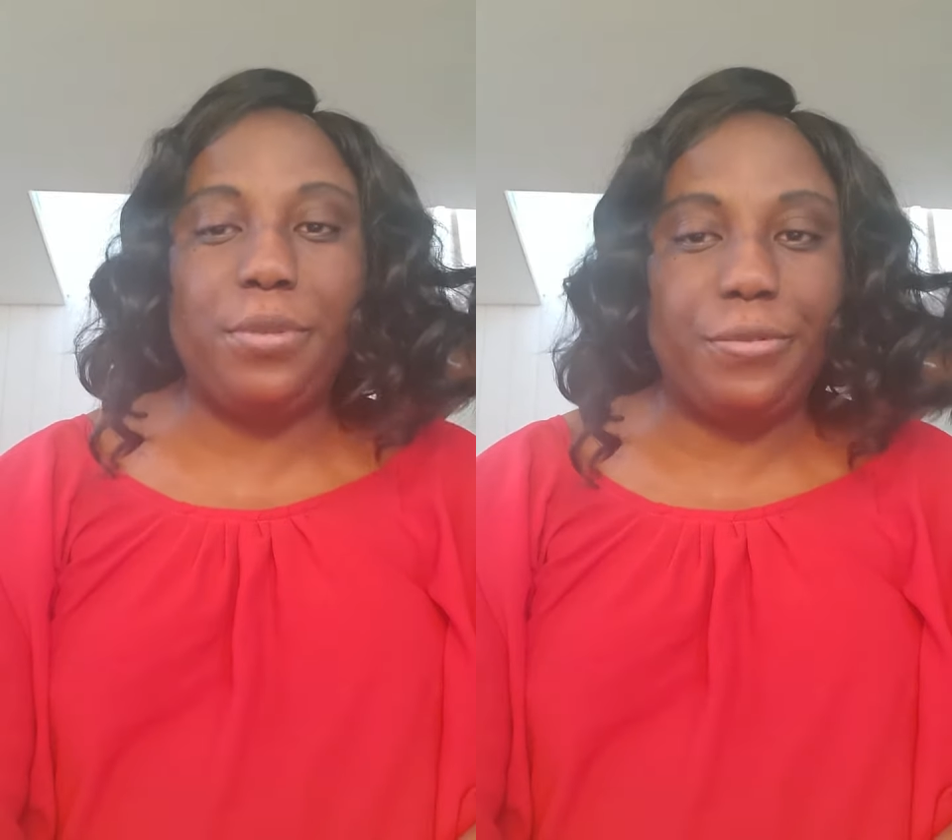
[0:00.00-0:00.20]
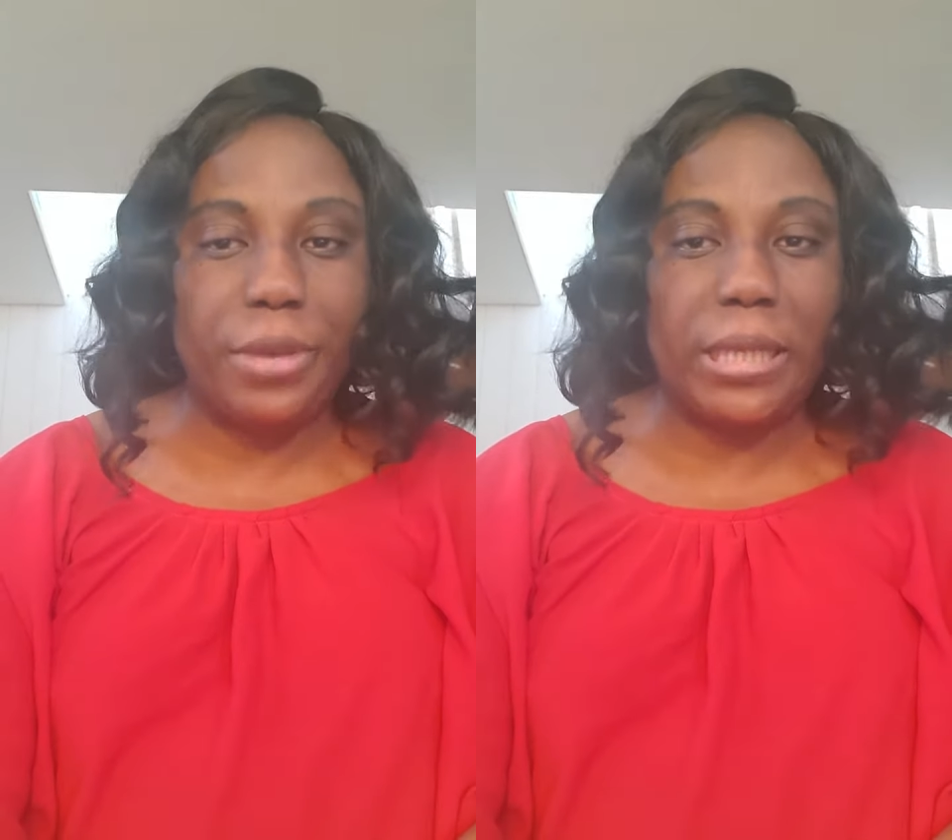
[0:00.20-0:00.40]

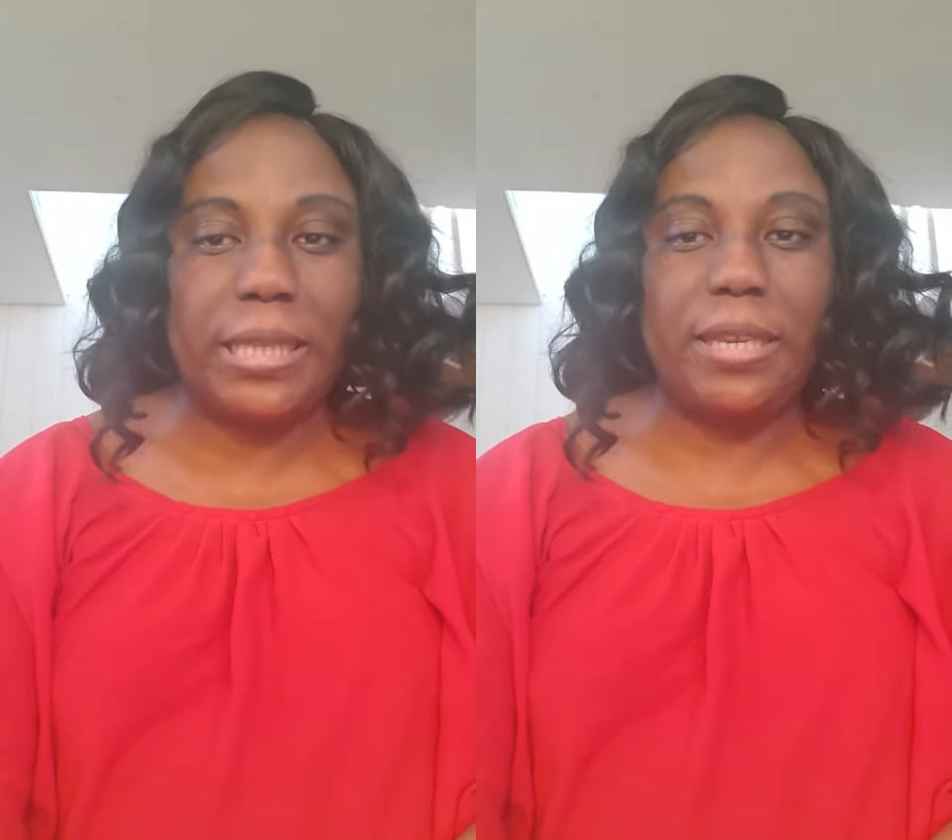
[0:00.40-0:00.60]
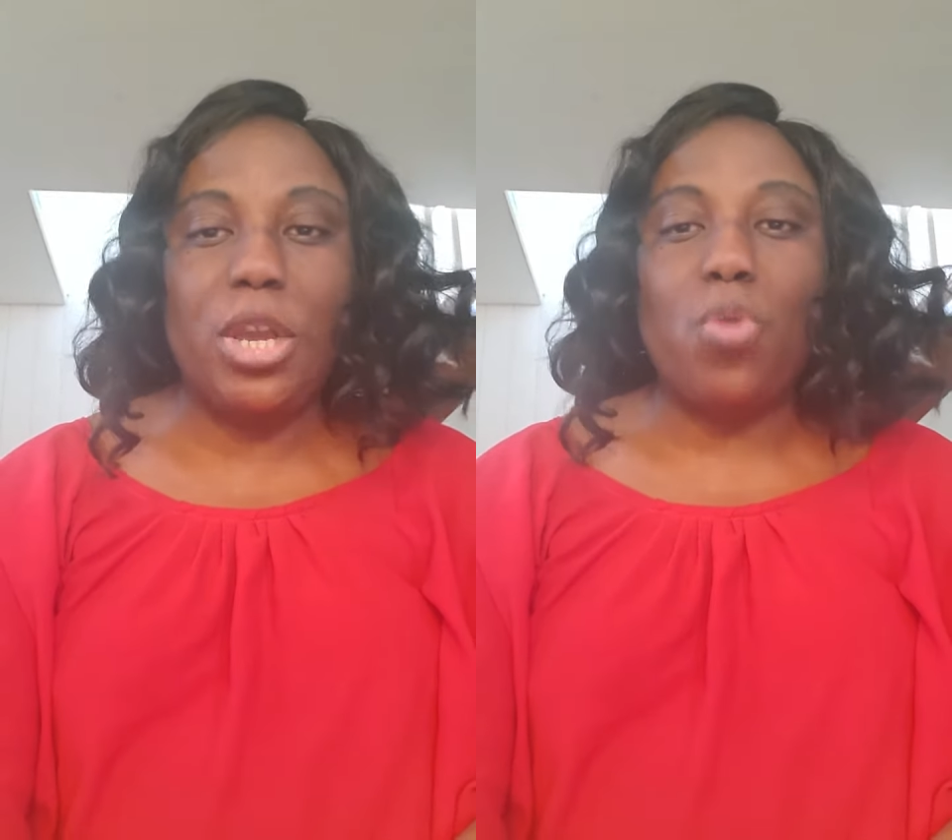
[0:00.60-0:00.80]

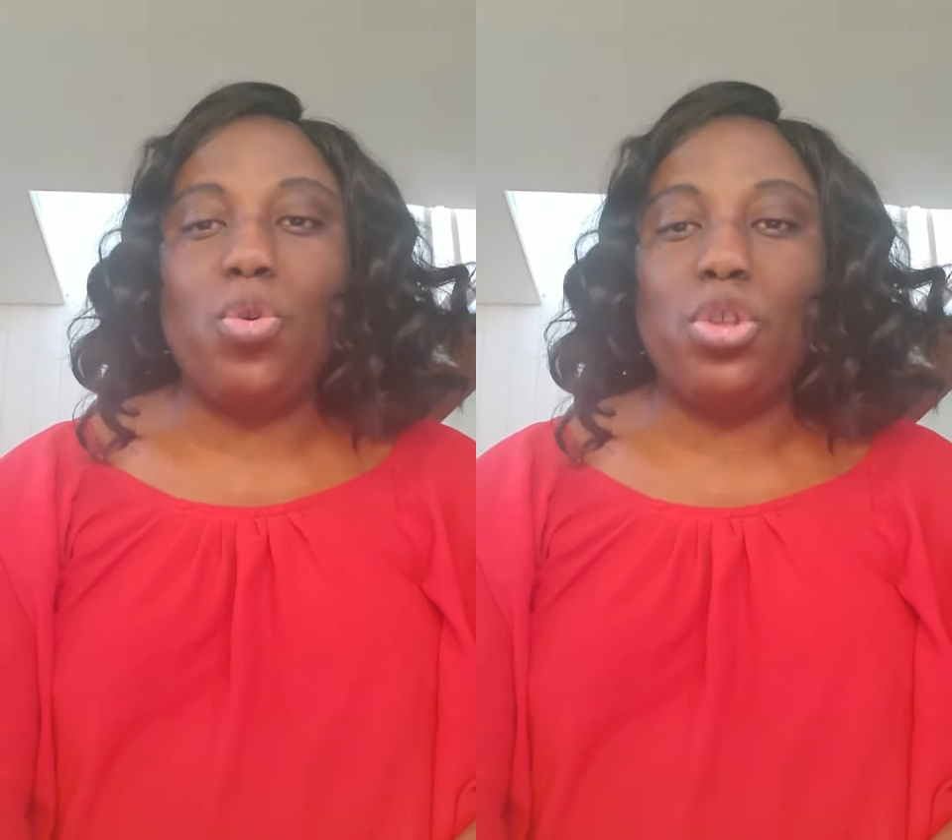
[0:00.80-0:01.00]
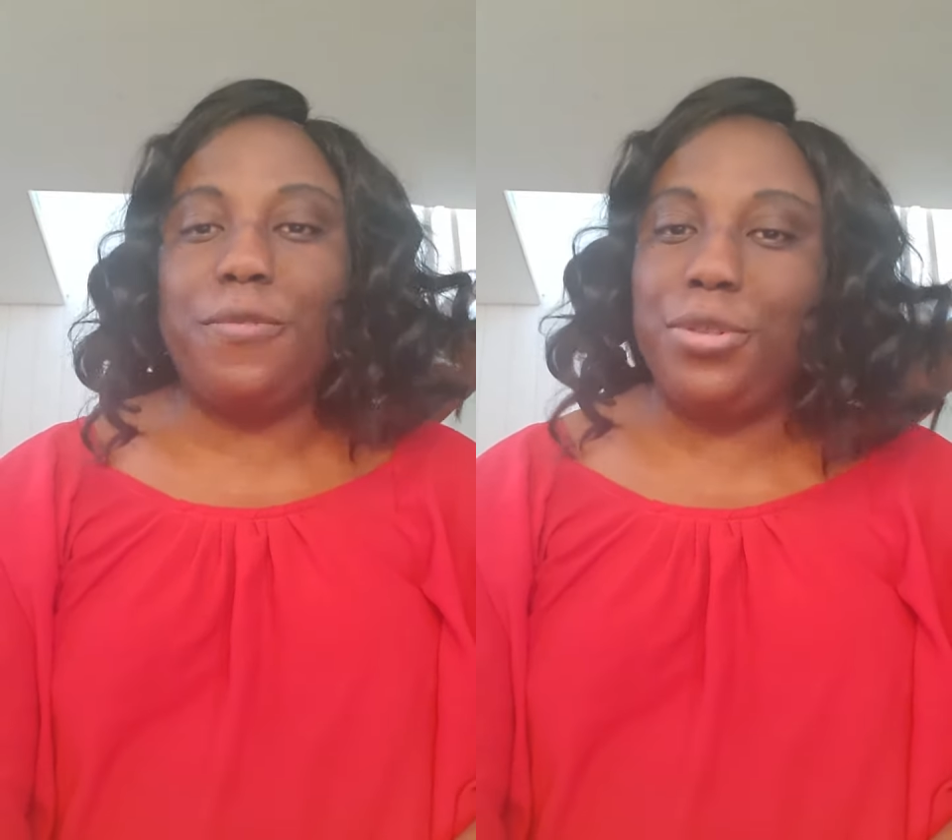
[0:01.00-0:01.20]
prophecy,
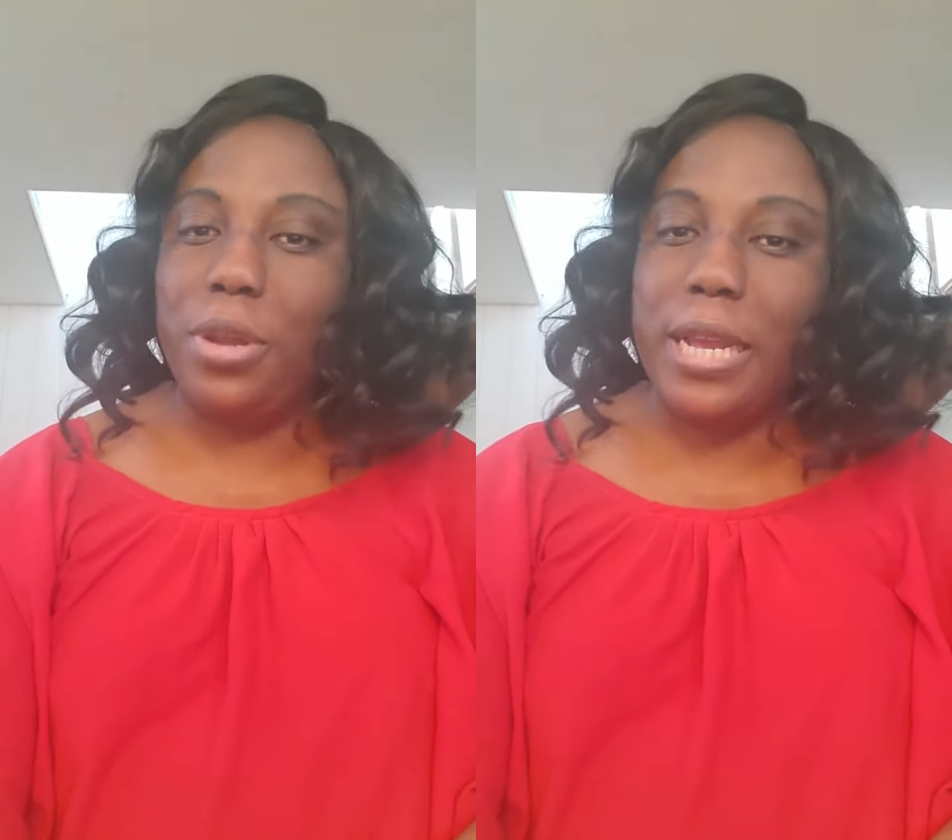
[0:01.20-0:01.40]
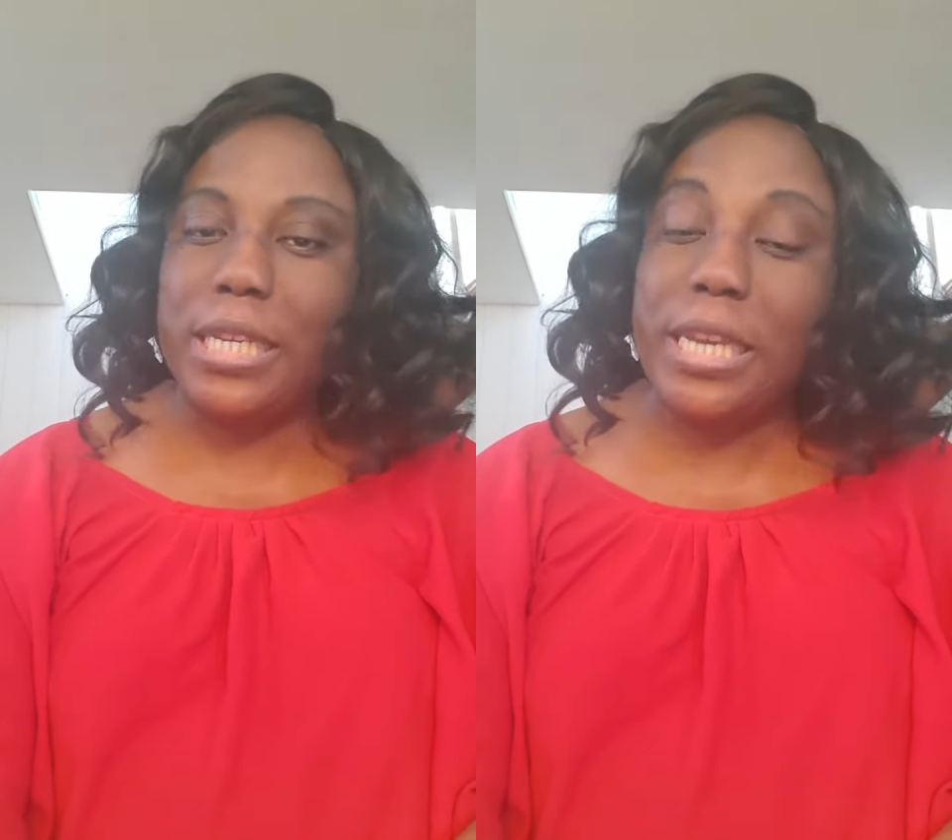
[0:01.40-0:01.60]
word of
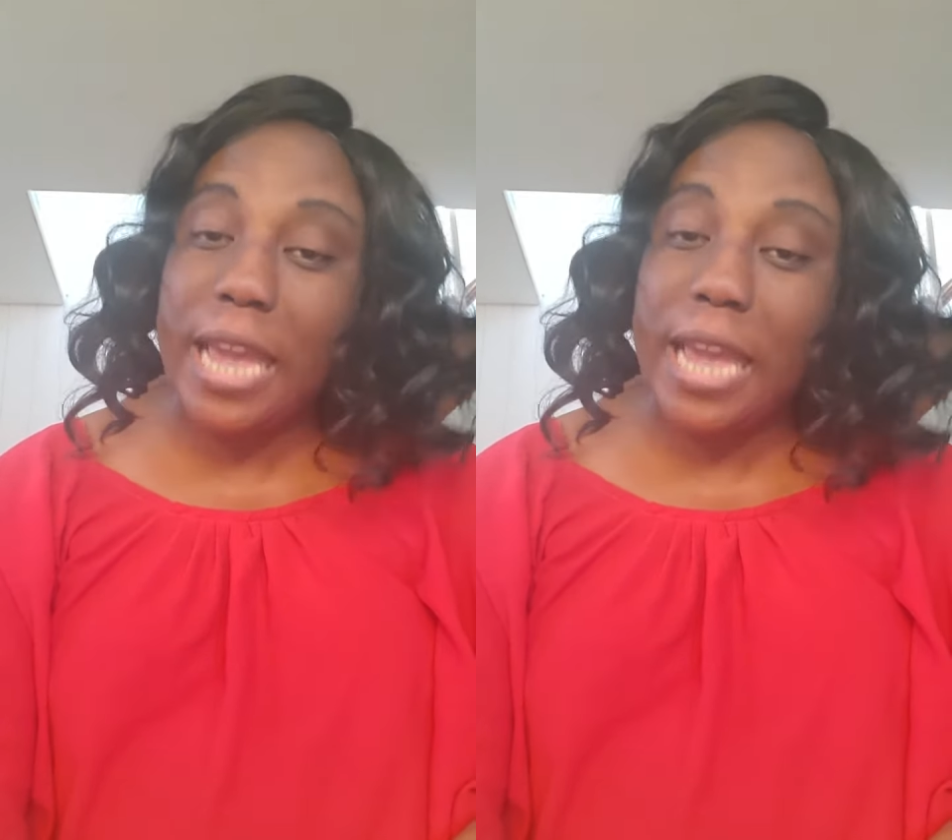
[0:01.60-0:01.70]
knowledge.